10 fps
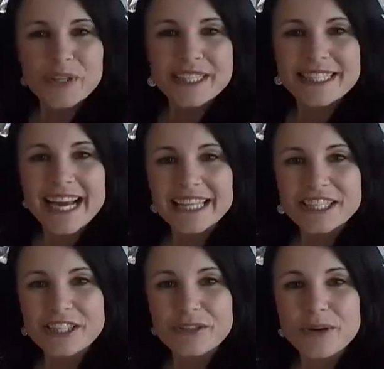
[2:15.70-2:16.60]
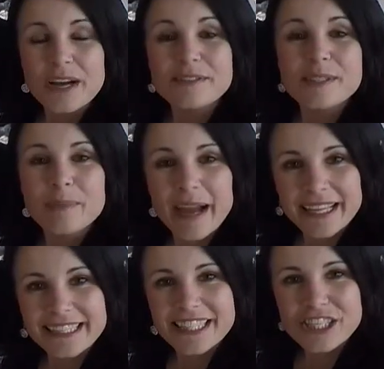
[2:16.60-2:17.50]
Well, the statue of
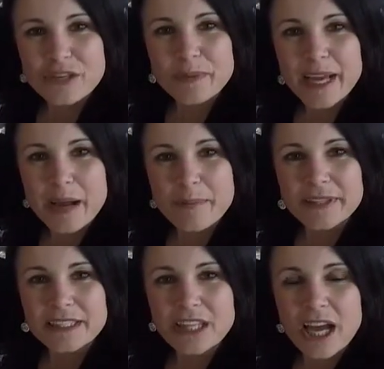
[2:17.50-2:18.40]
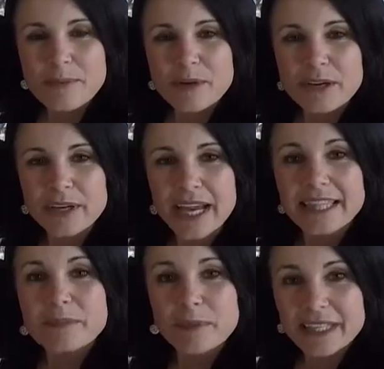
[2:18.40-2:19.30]
Smiley should be up at the
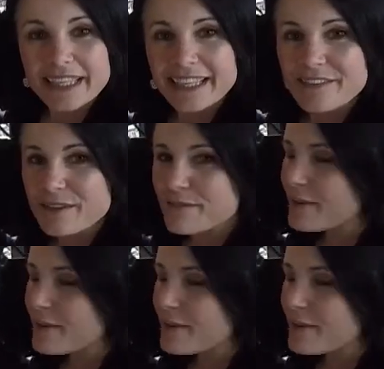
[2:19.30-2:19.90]
library at the beginning of the